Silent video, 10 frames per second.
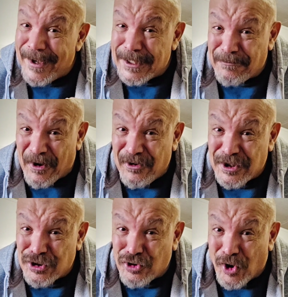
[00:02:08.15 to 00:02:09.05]
It's very
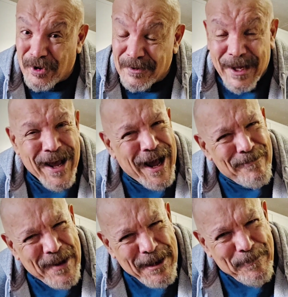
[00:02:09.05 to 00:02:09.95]
strong,
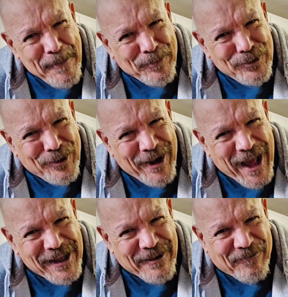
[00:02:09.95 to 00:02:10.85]
and many people don't
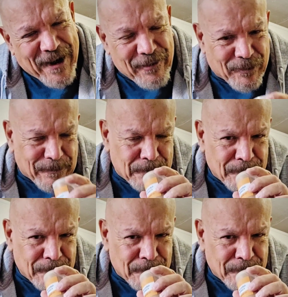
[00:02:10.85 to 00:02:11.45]
like the flavor.